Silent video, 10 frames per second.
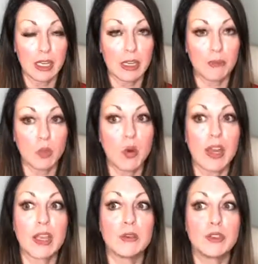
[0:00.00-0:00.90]
If you want to
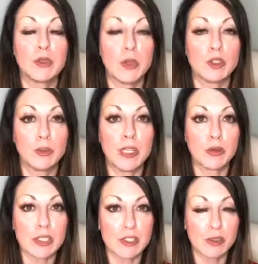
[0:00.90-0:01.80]
go to Coach Me
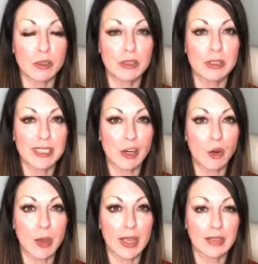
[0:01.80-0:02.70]
Crystal,
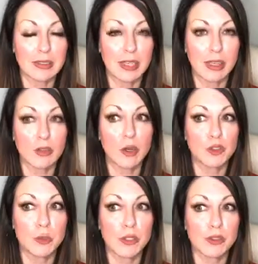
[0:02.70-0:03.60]
CRYSTAL,
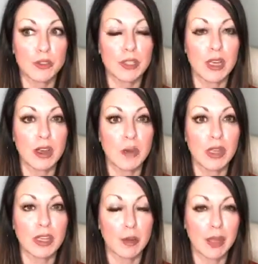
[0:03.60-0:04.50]
coachmecrystal.com, and get on my